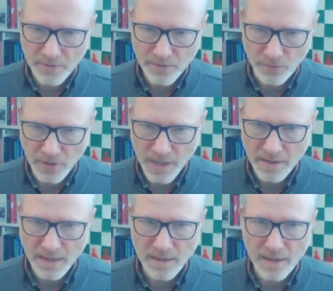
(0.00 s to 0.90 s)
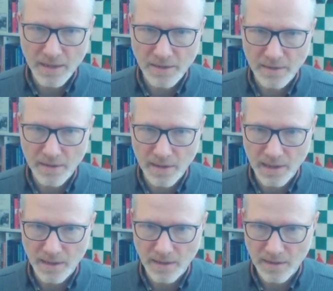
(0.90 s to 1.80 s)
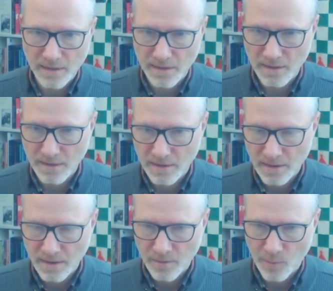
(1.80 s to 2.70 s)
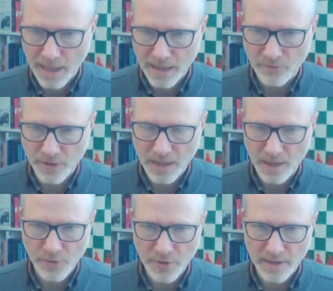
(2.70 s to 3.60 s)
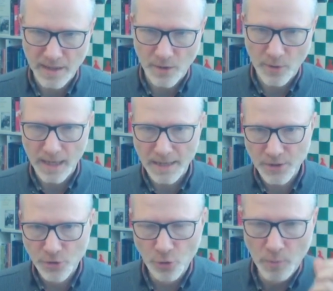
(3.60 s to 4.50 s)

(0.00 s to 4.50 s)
to take that knight, then black can recapture, and now he has 2